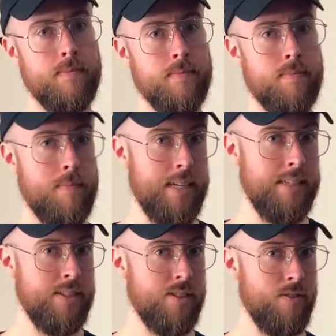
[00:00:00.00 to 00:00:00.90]
Make
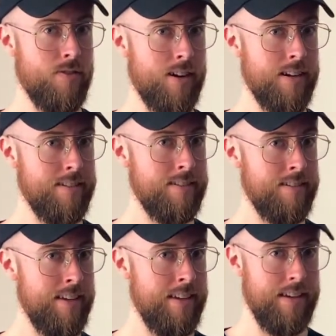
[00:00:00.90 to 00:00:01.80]
sense so far?
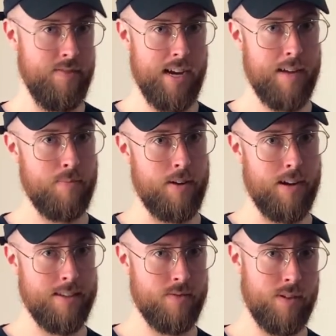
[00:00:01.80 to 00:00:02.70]
If not,
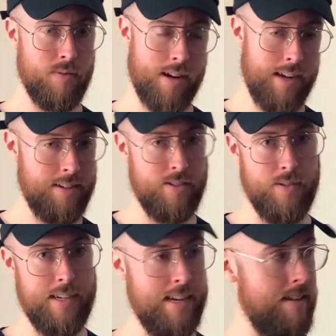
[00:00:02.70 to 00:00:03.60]
pause, rewind, do it
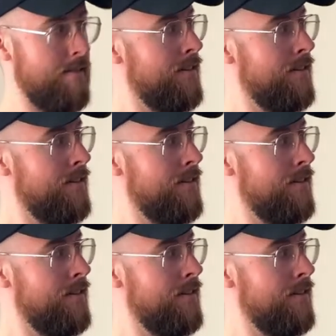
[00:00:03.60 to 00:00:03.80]
again.